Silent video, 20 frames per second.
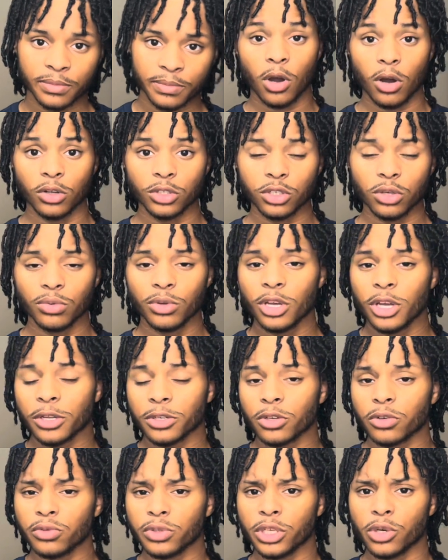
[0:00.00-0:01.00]
Also,
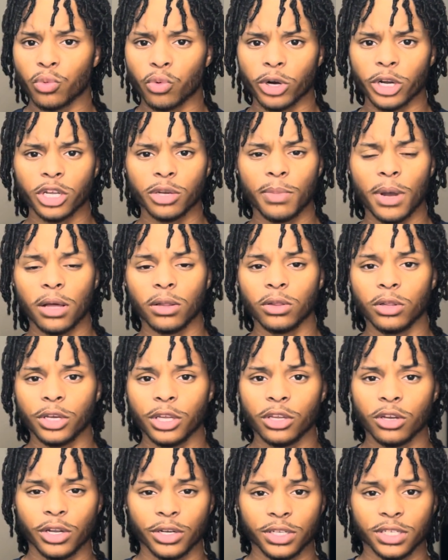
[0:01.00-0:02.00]
don't really worry about
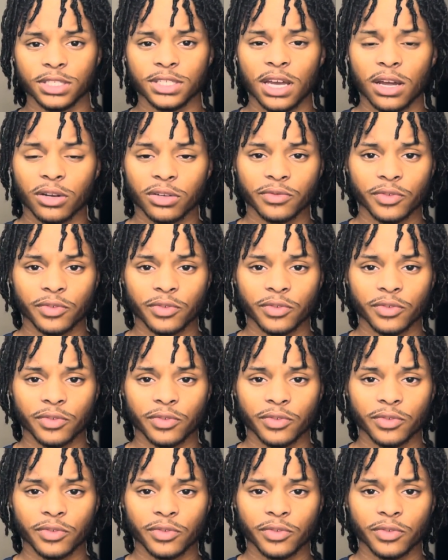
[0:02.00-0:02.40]
looking on discounters